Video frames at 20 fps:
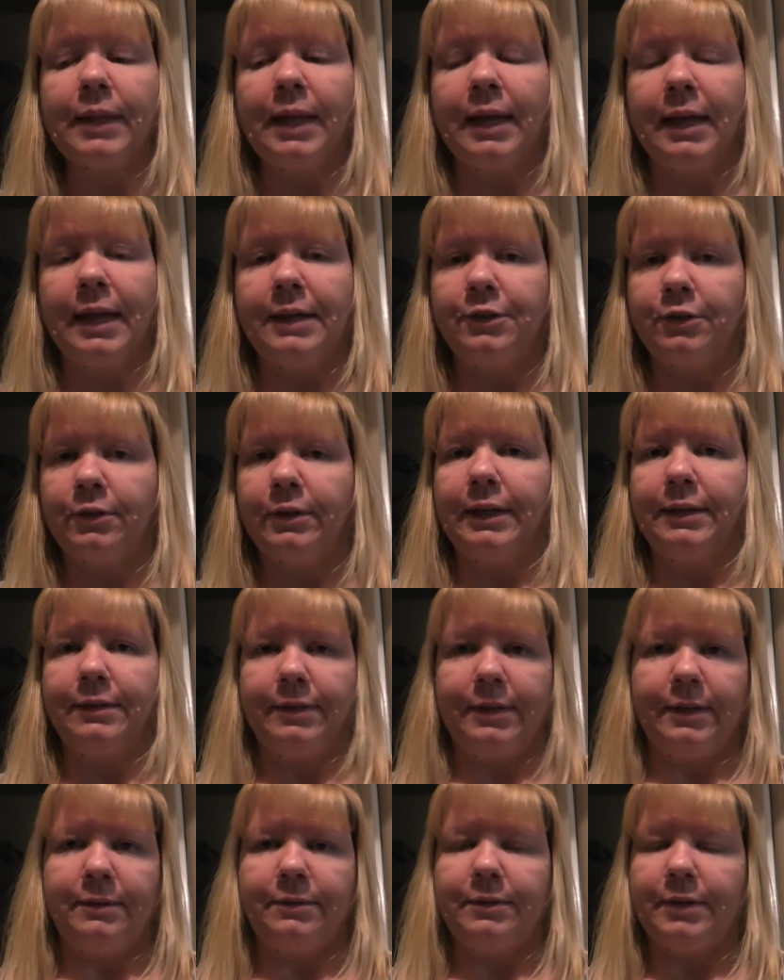and you'll get
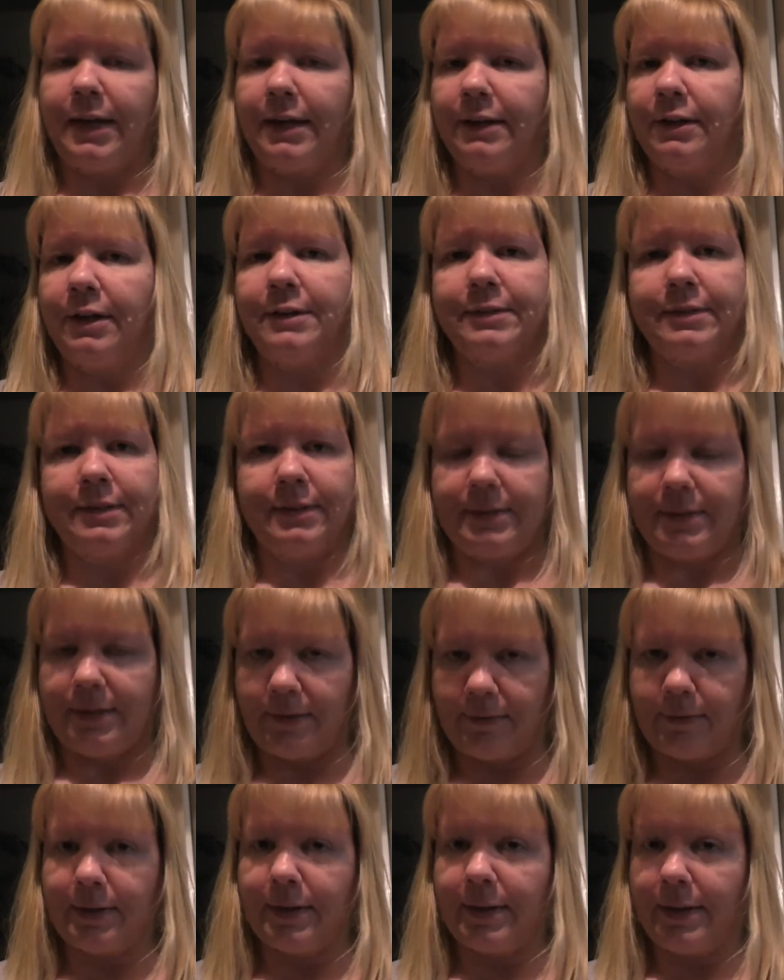the diagnostics and
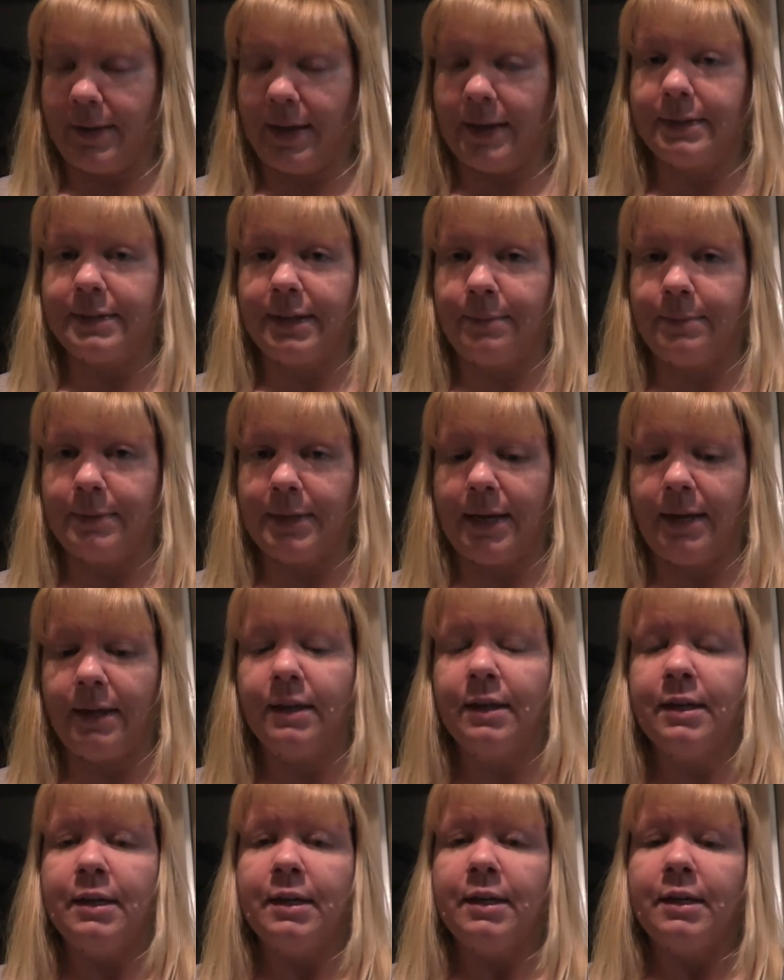everything that same day.
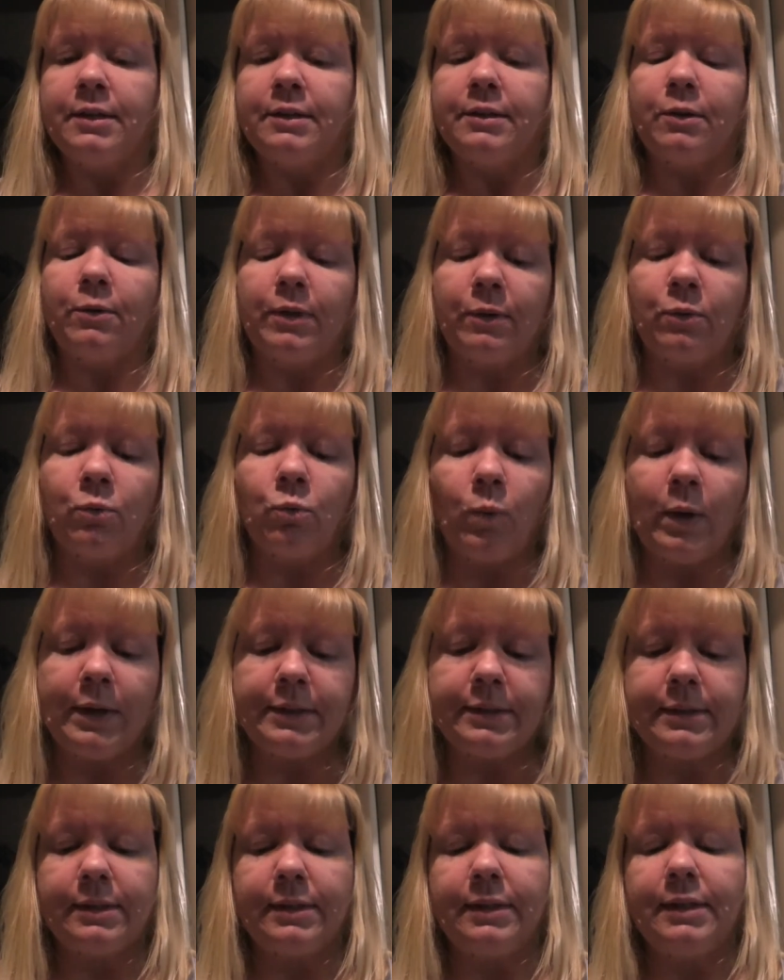So then
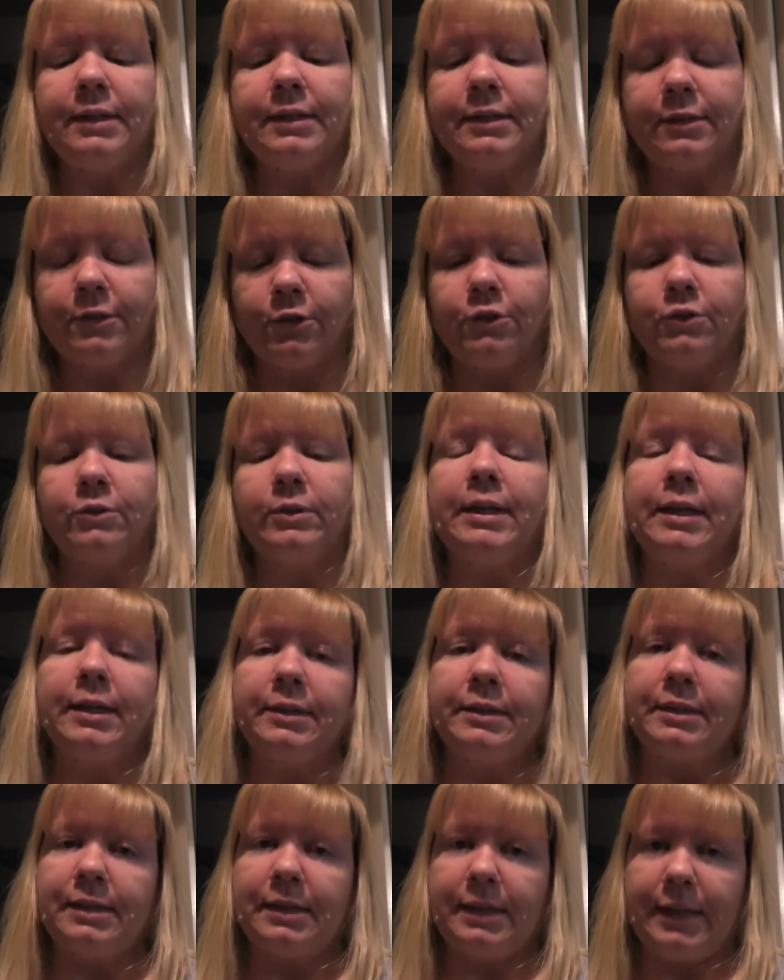once the surgery
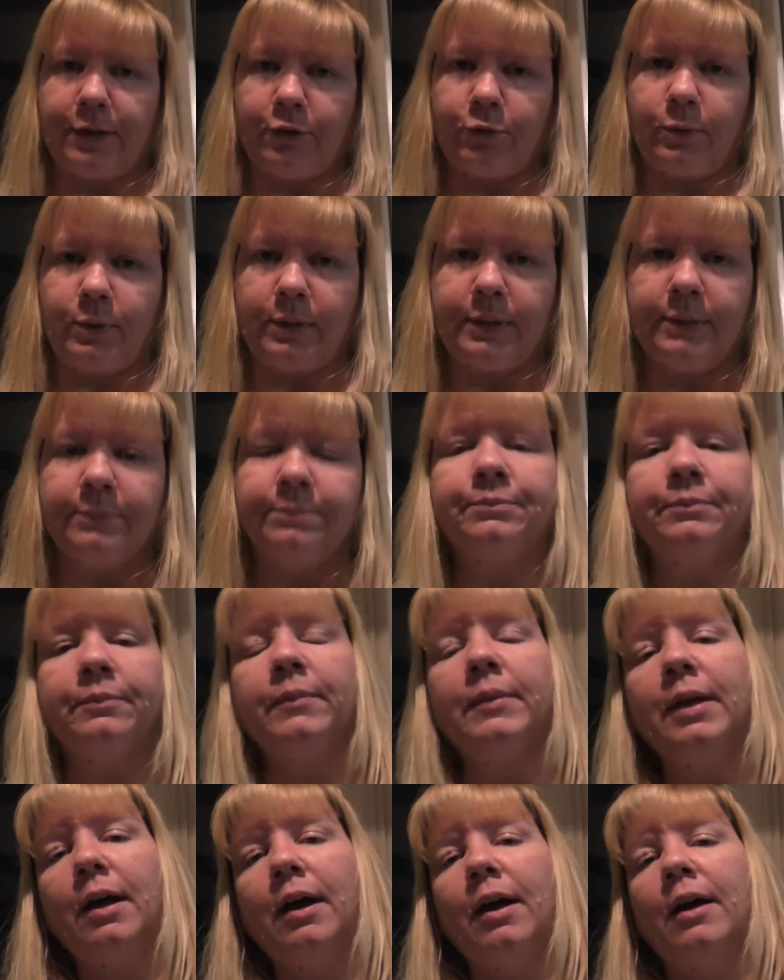is scheduled,
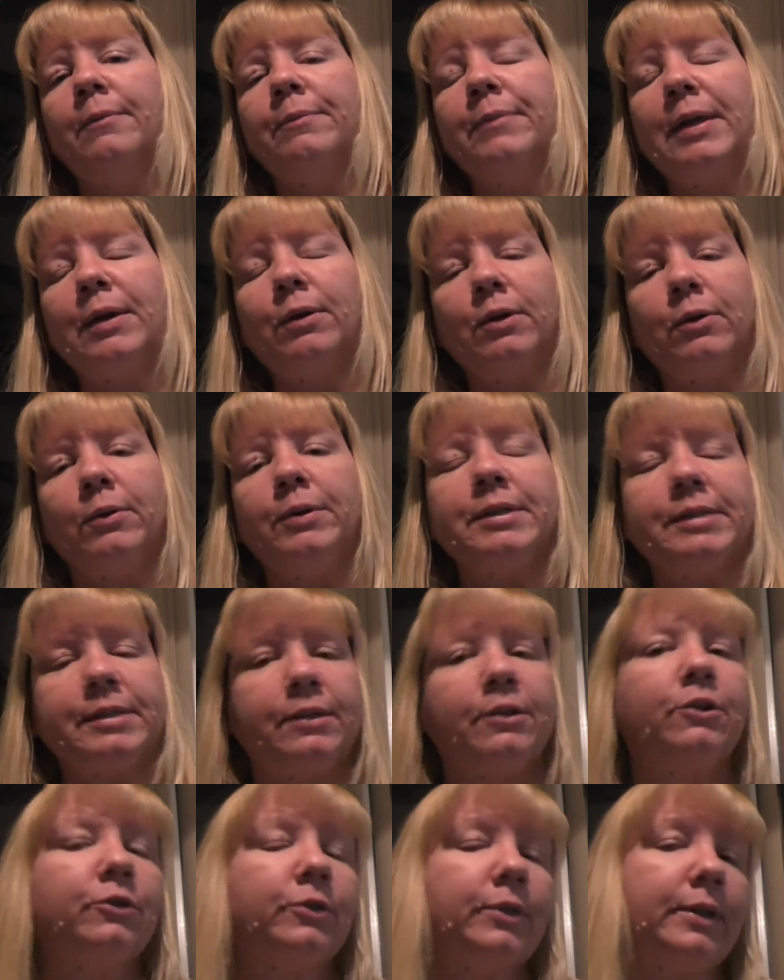they'll go into
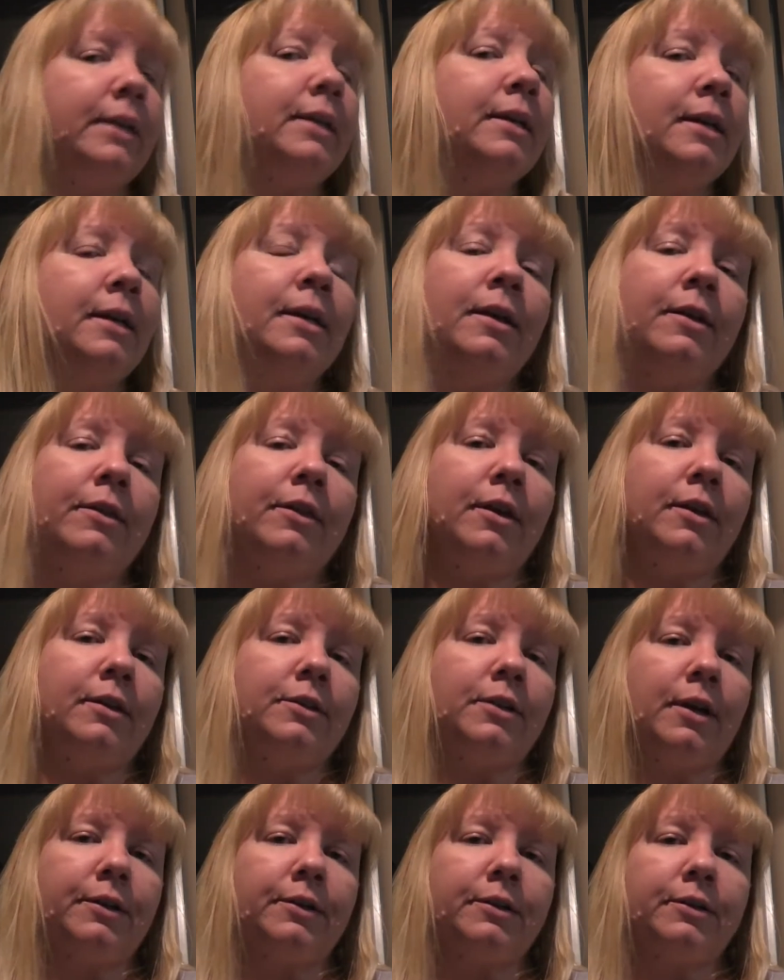surgery. The
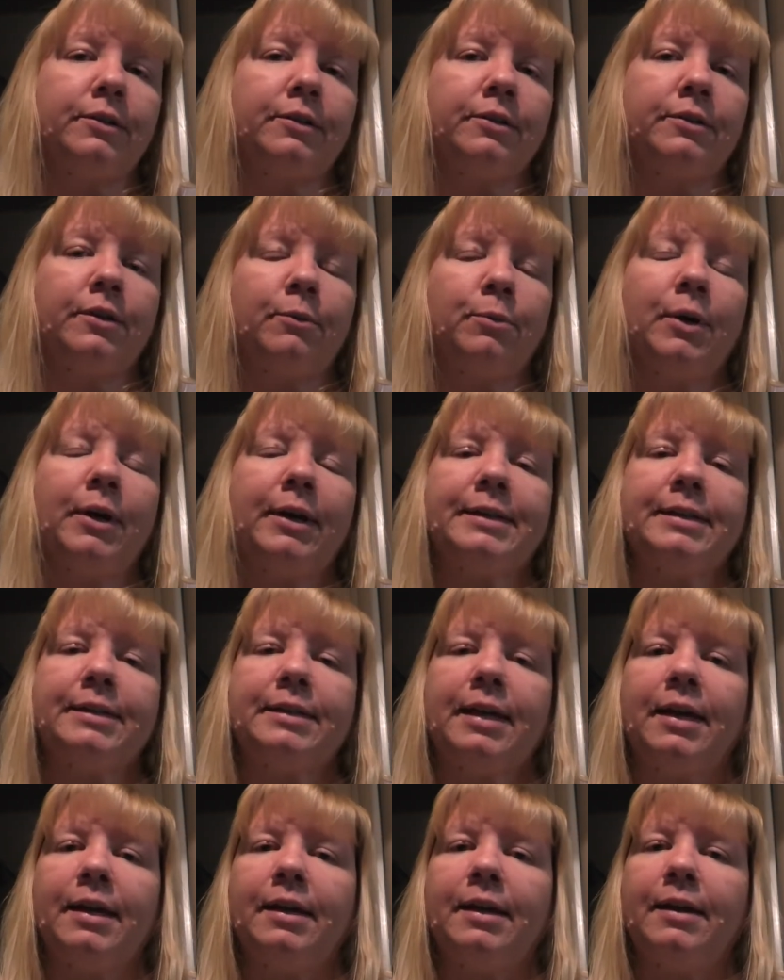doctor, they'll probably
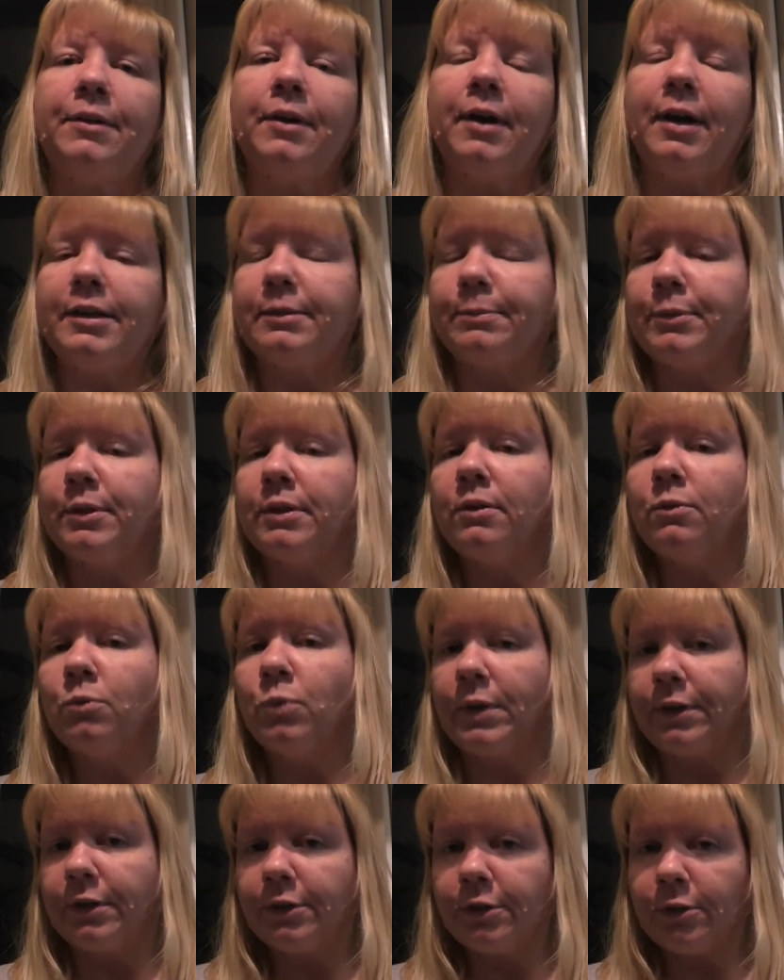stay at the hospital
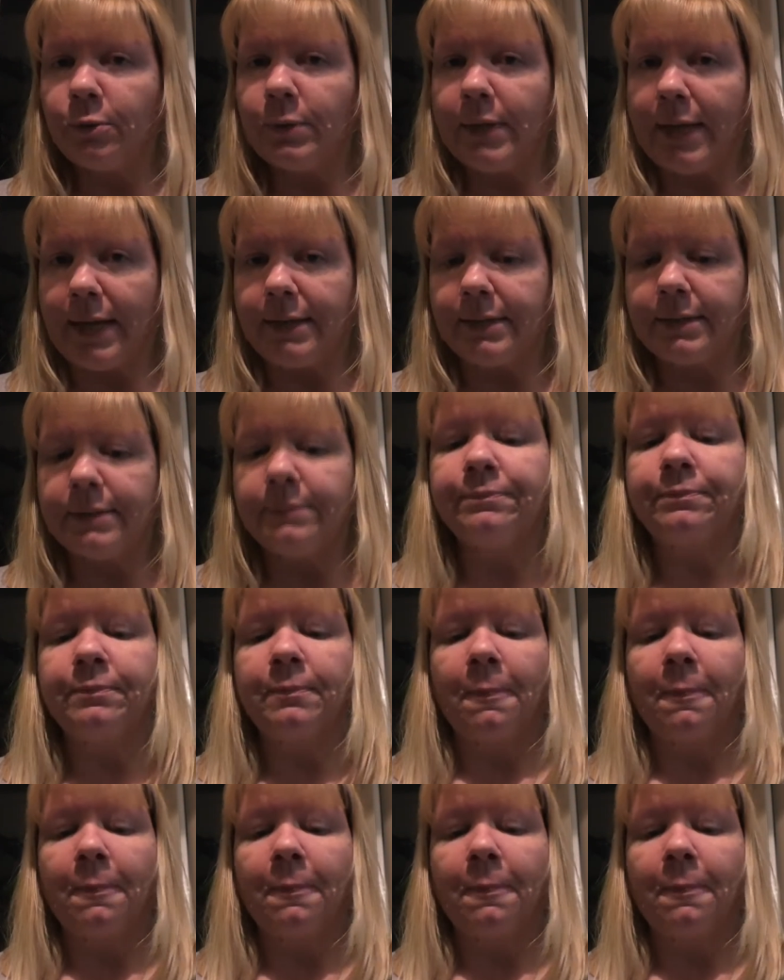1 or 2 days.